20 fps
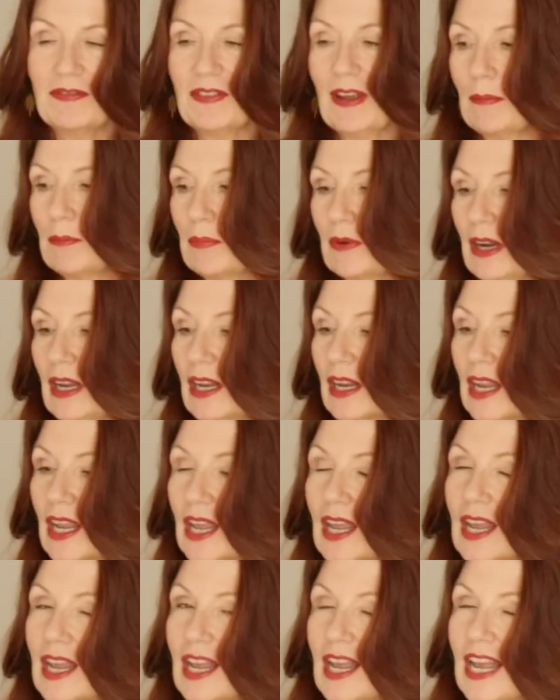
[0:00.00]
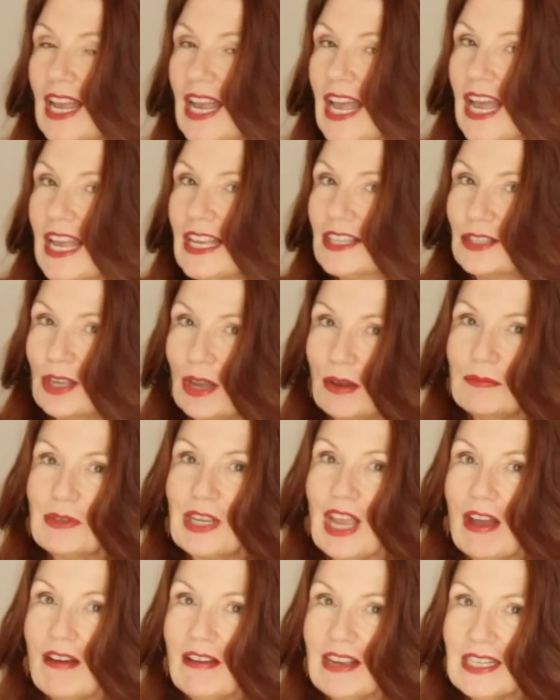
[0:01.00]
fabric. So I'm
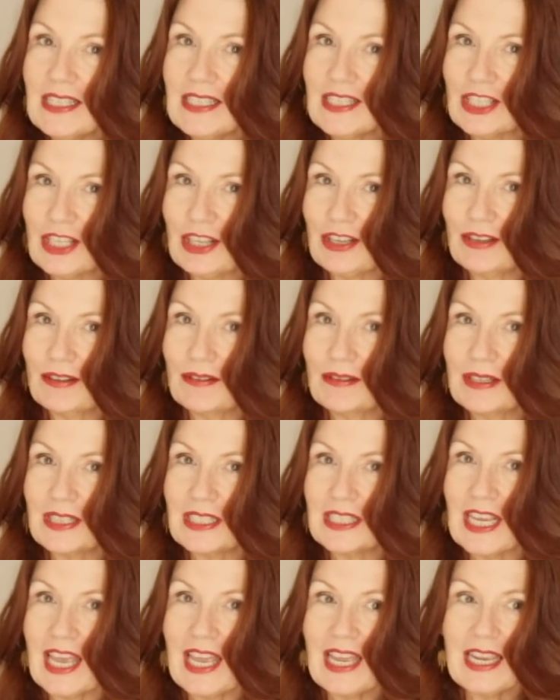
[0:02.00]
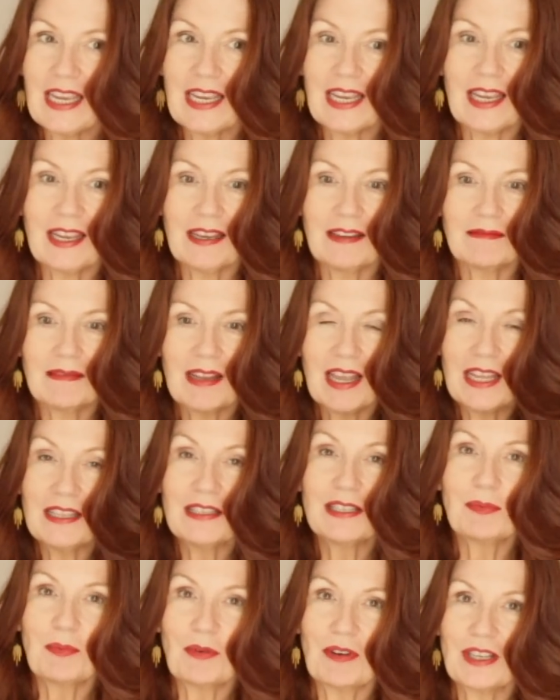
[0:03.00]
going to take
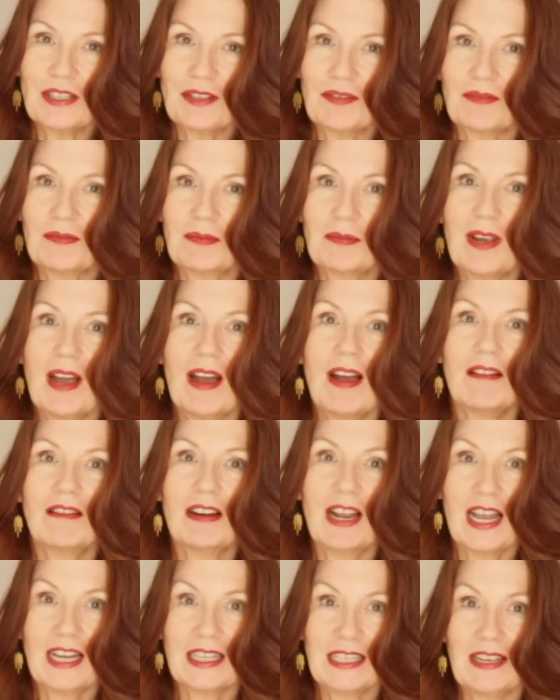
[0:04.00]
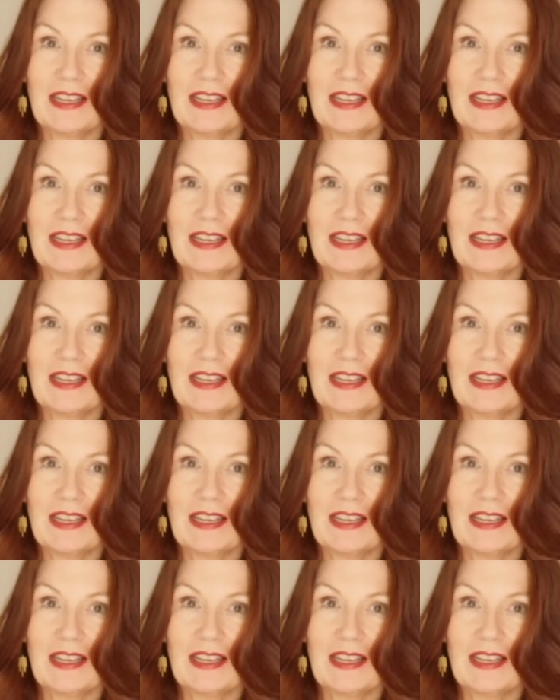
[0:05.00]
inspiration from Cara and